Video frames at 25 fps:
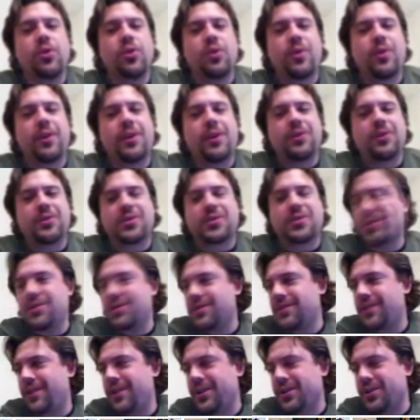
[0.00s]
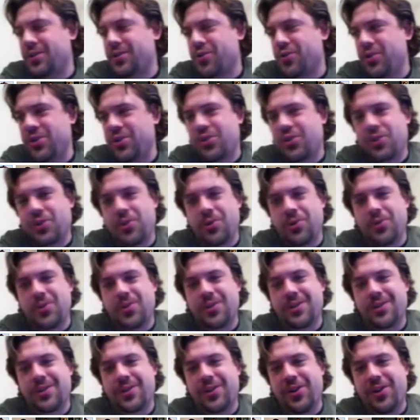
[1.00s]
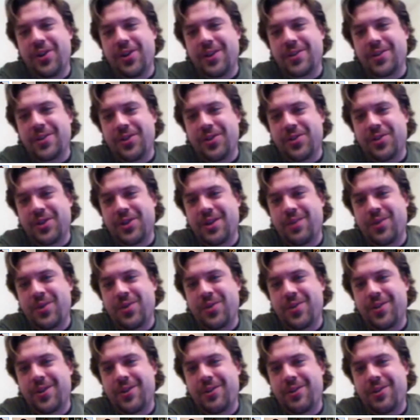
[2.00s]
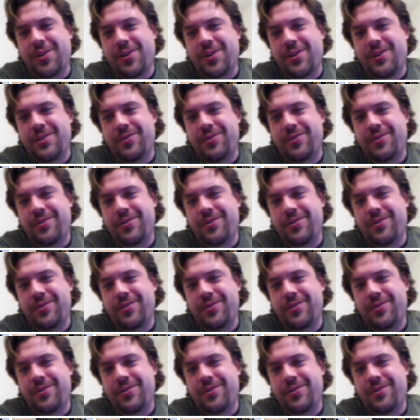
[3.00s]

know what else history shows? Can you guys understand me okay right now?